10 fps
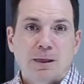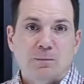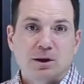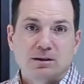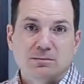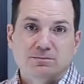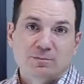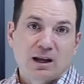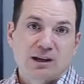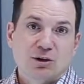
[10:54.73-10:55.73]
but
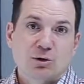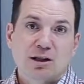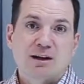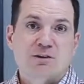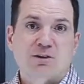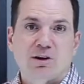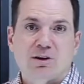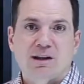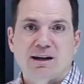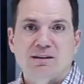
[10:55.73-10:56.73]
I know a lot of our
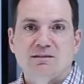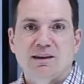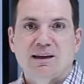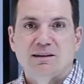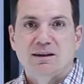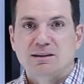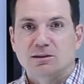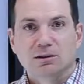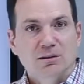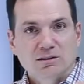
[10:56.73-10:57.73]
clients that
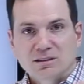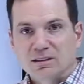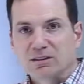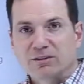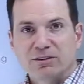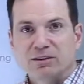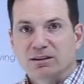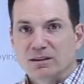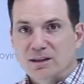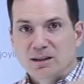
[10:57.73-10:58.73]
can
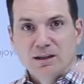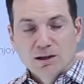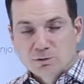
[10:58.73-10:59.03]
significantly